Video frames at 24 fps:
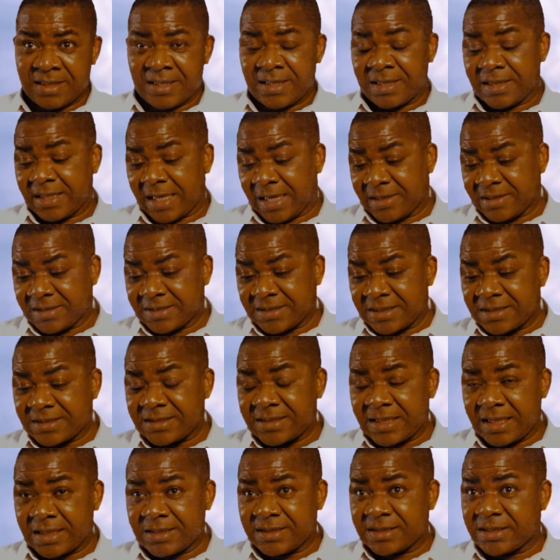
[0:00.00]
Now the sixth
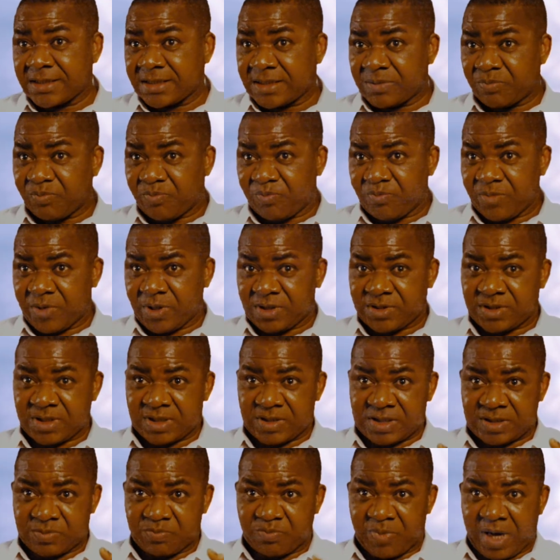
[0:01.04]
sense is, is,
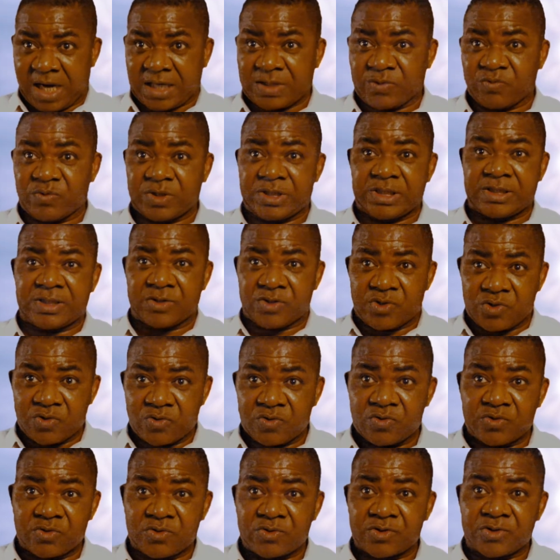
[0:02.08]
is packed with
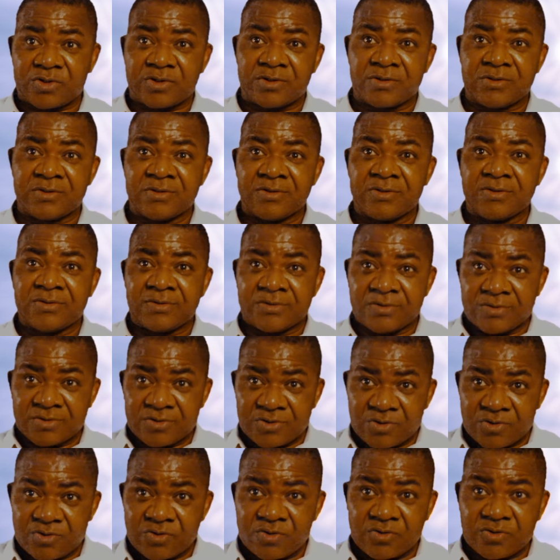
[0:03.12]
tools,
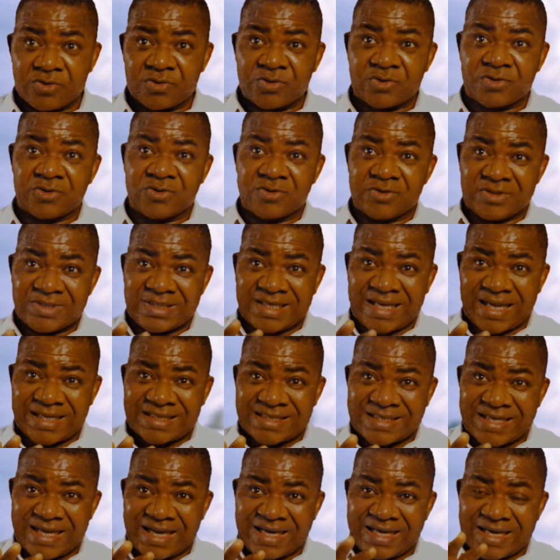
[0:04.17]
tools
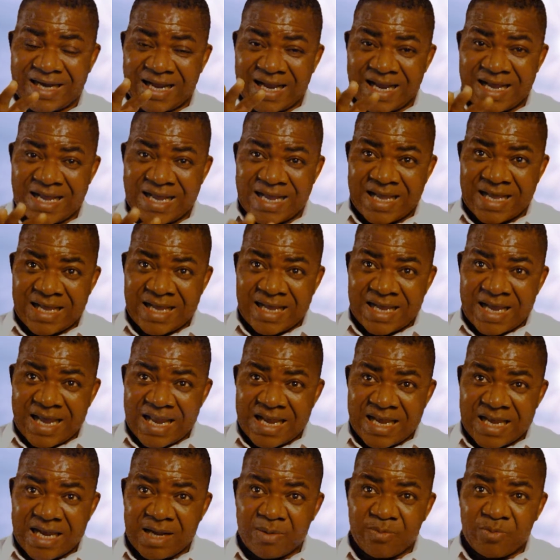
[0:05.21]
that can
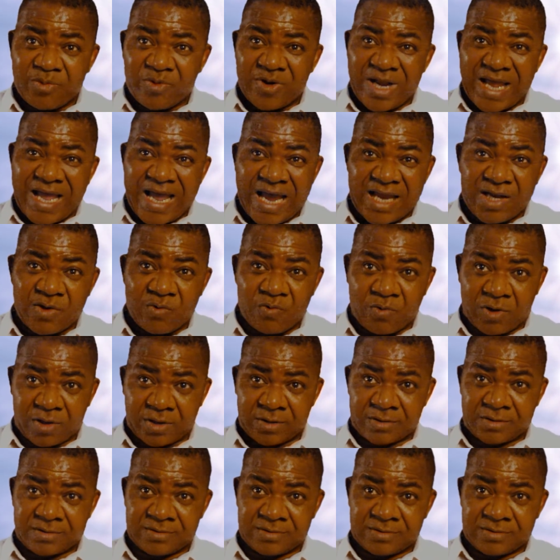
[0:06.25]
enable anyone